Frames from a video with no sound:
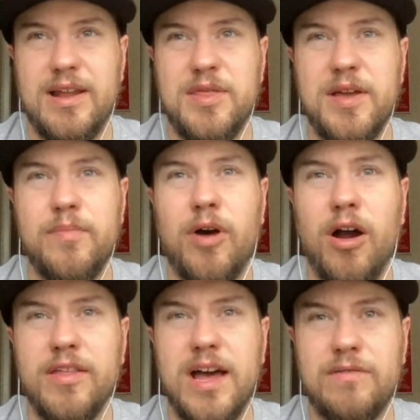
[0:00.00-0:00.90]
I think
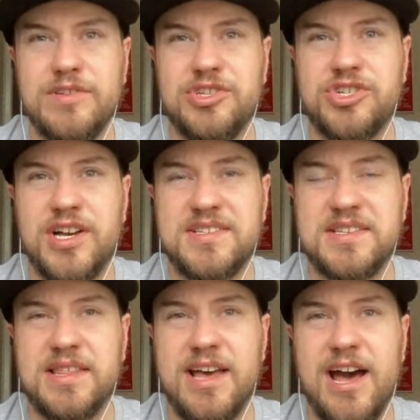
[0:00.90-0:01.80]
part of that was
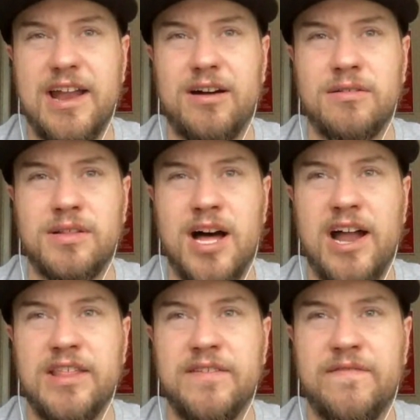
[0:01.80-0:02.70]
just that a
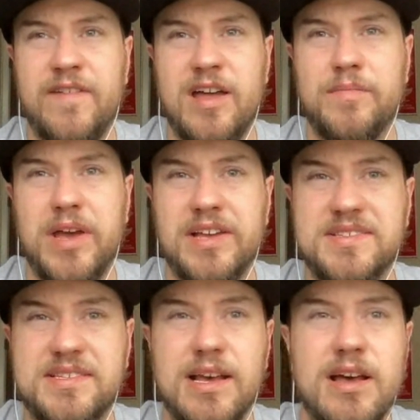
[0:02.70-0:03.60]
lot of the fan
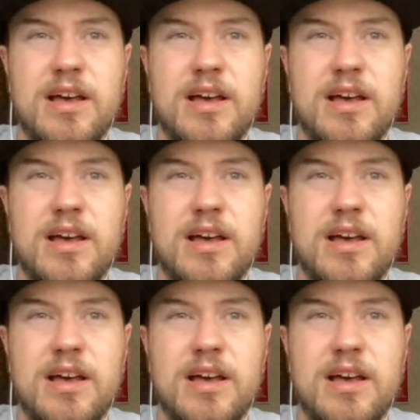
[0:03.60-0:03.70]
base,